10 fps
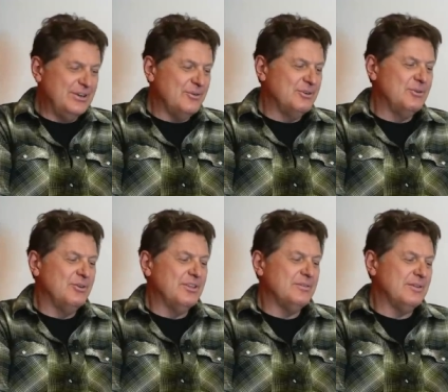you know, we're
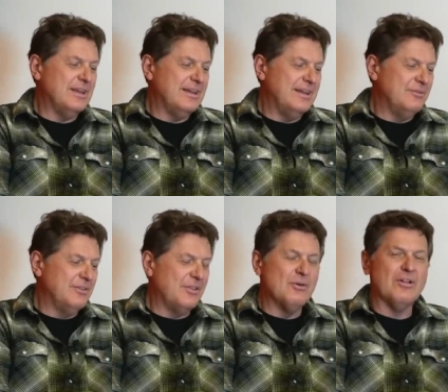doing this uh,
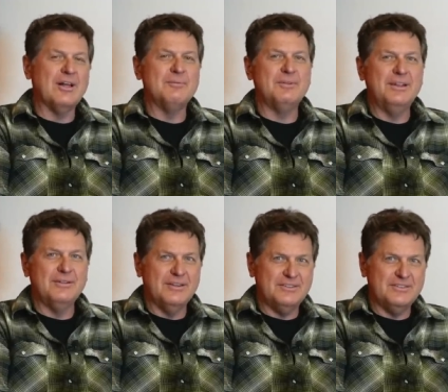with a local
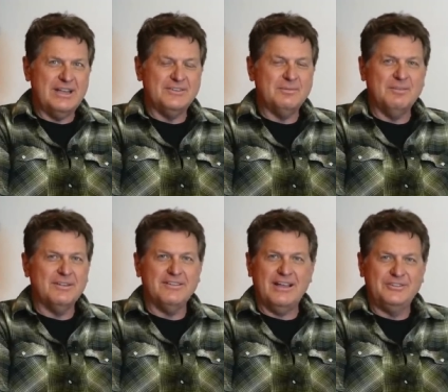company. This is not something
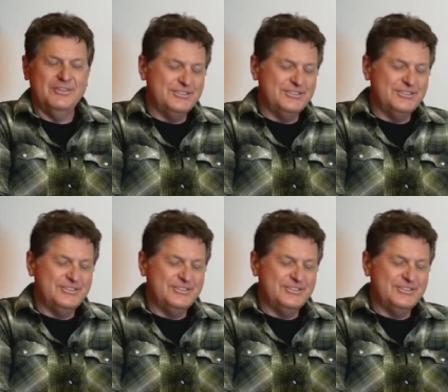that's actually